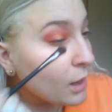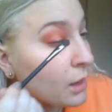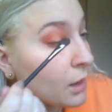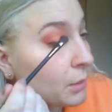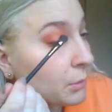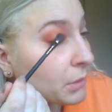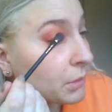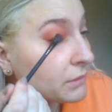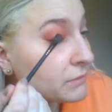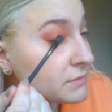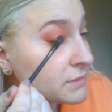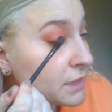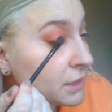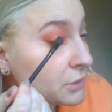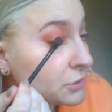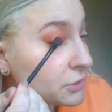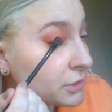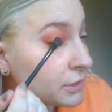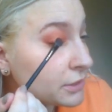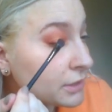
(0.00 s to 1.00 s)
I might have
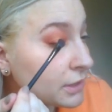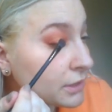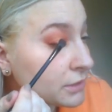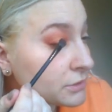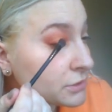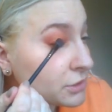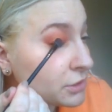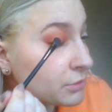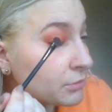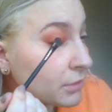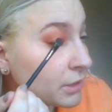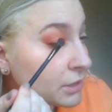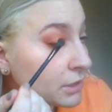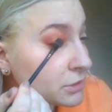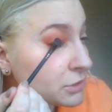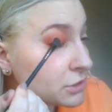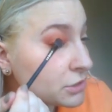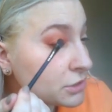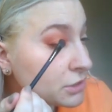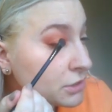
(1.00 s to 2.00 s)
saturated that too
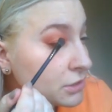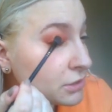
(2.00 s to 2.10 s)
much.